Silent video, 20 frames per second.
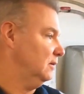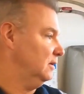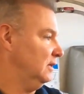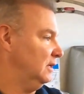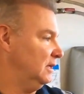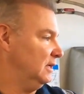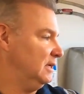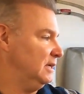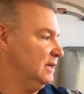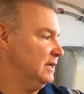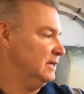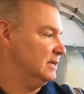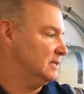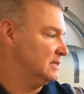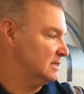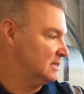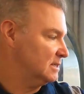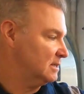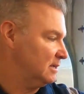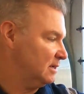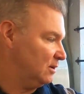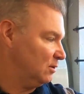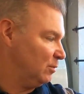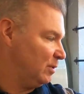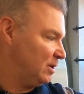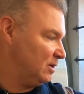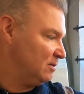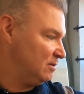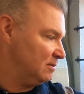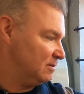It is, here
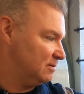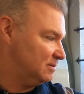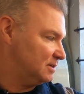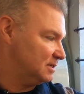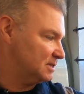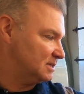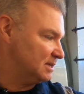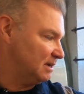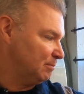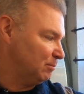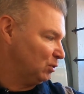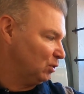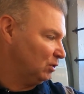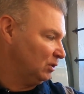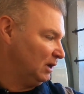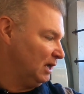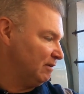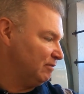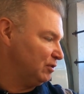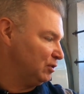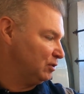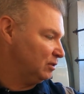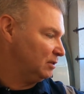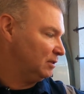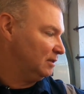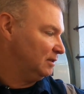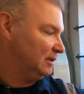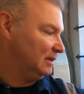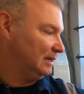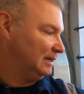we are, December 11th,